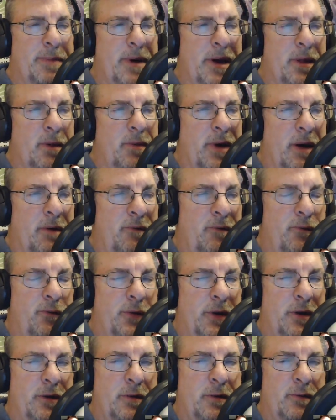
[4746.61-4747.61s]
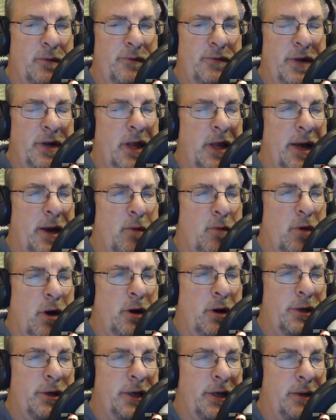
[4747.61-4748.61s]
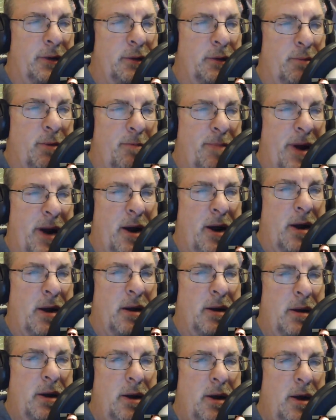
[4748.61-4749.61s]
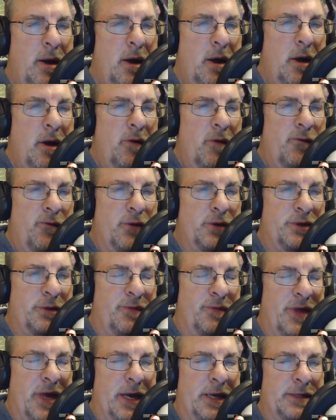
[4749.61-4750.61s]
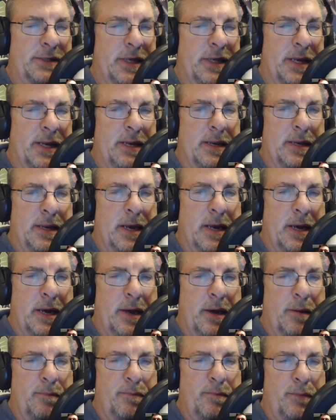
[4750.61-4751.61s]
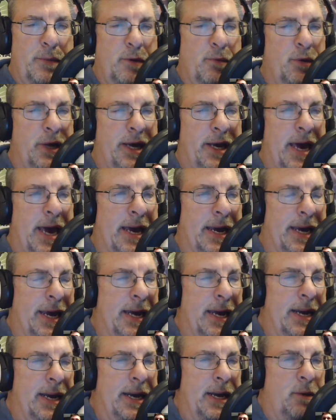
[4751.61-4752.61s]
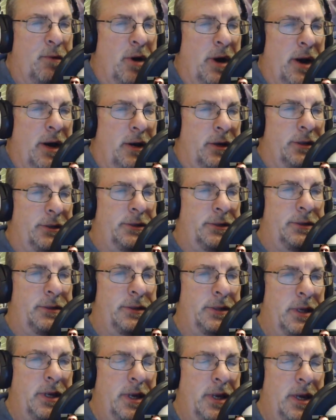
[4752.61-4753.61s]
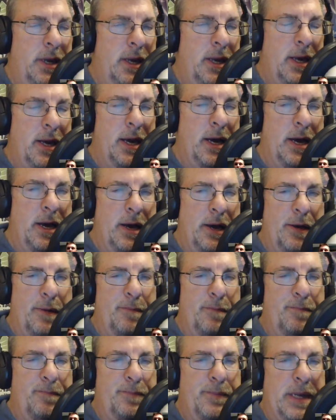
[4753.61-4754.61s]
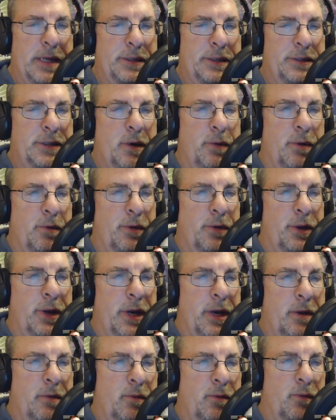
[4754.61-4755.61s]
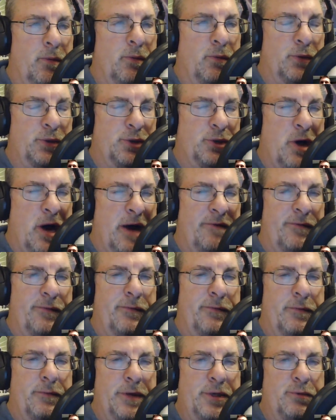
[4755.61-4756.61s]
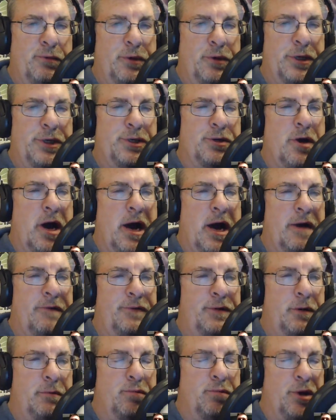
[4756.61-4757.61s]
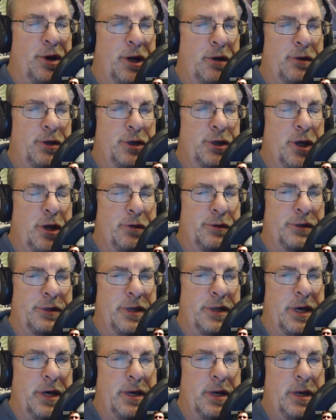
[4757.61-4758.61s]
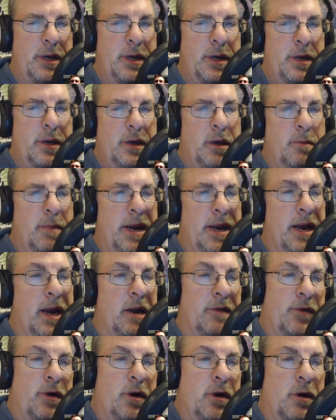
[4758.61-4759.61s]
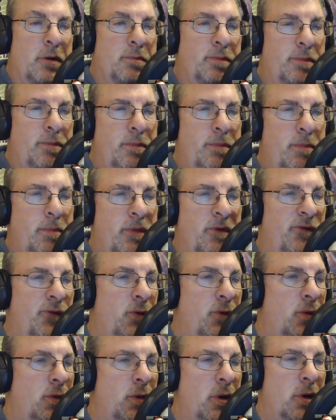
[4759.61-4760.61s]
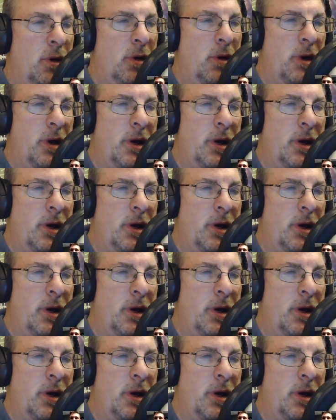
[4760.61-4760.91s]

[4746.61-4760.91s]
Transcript: By the way, we've done a lot of work to prepare for some things that you really can't get anywhere else. And so we really strive to bring you shows that you may not have heard before.